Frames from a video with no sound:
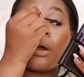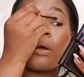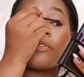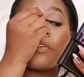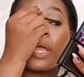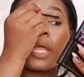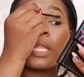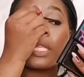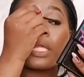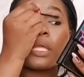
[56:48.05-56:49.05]
of
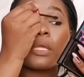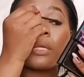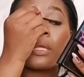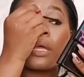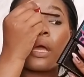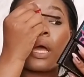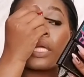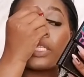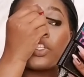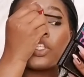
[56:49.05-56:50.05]
any
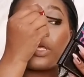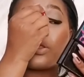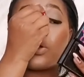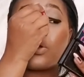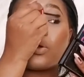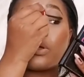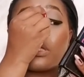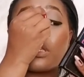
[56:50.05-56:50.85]
eyeshadow